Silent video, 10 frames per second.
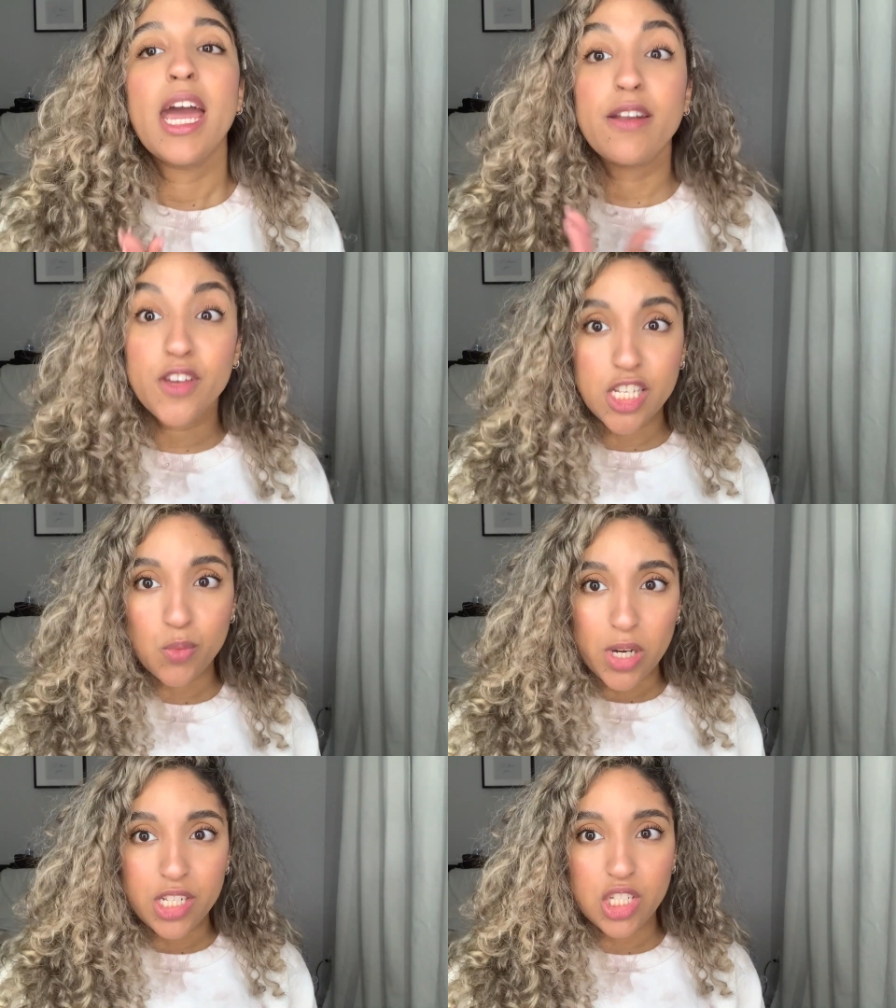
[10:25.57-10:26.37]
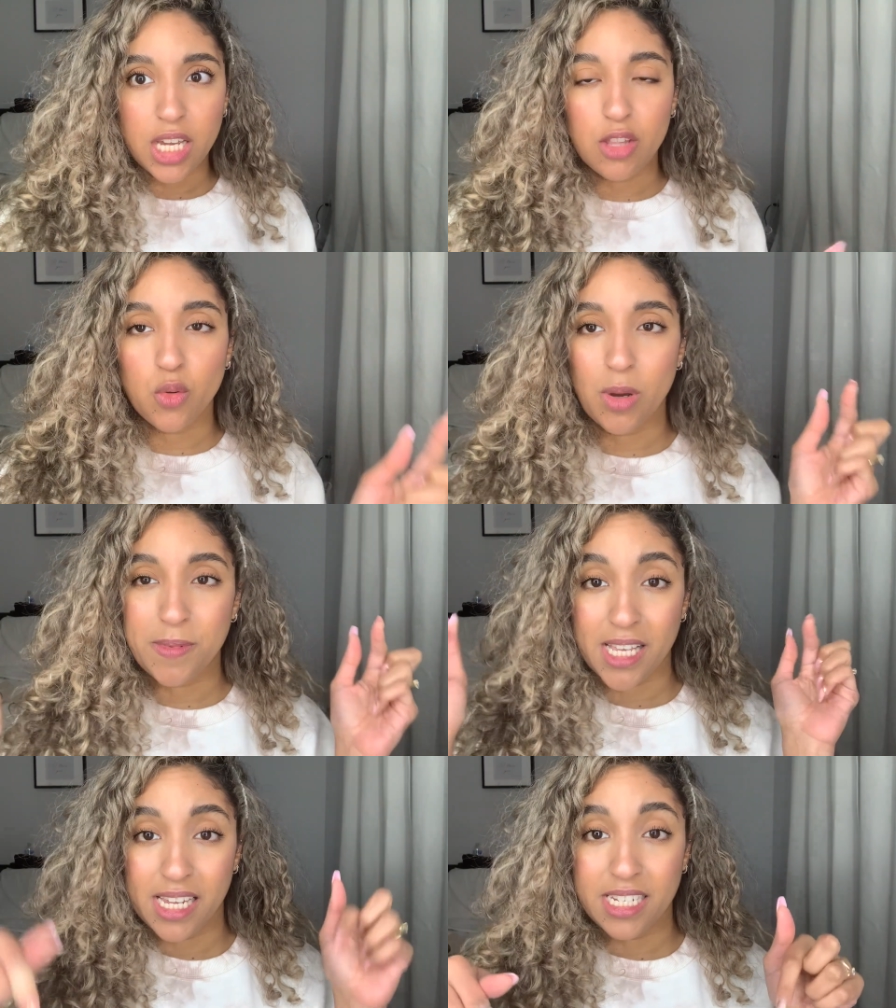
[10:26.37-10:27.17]
And if you guys want to check out the
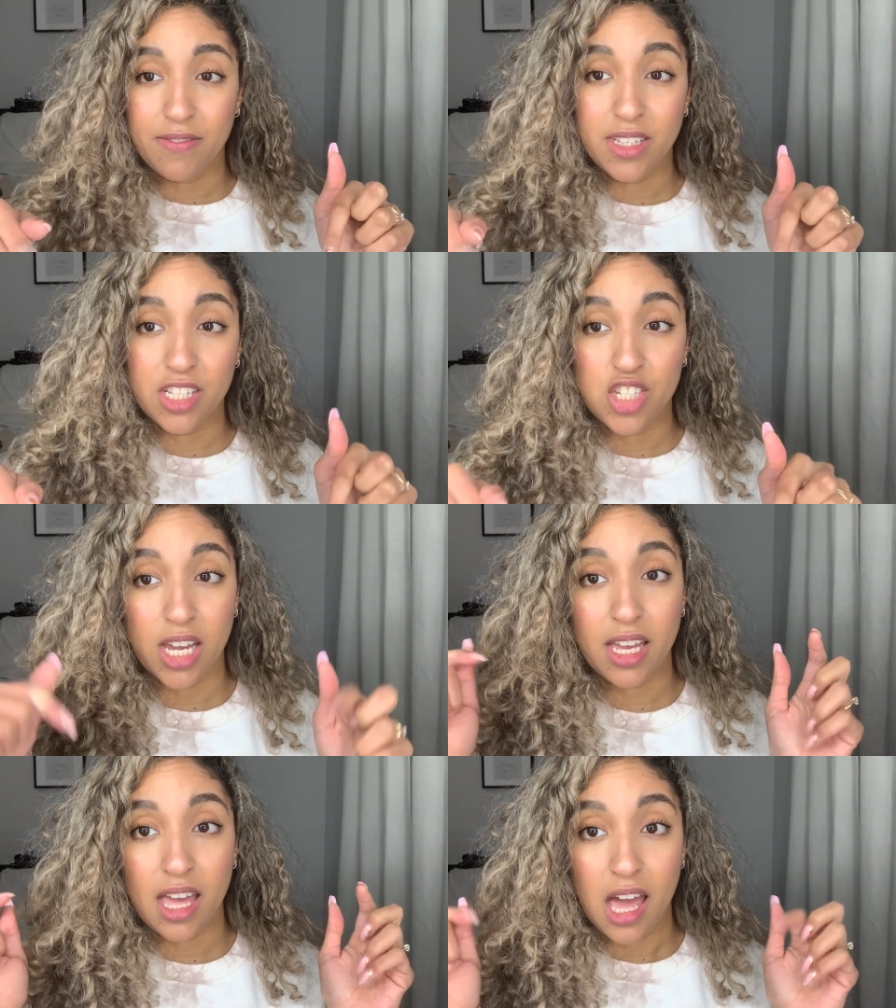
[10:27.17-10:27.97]
website, definitely check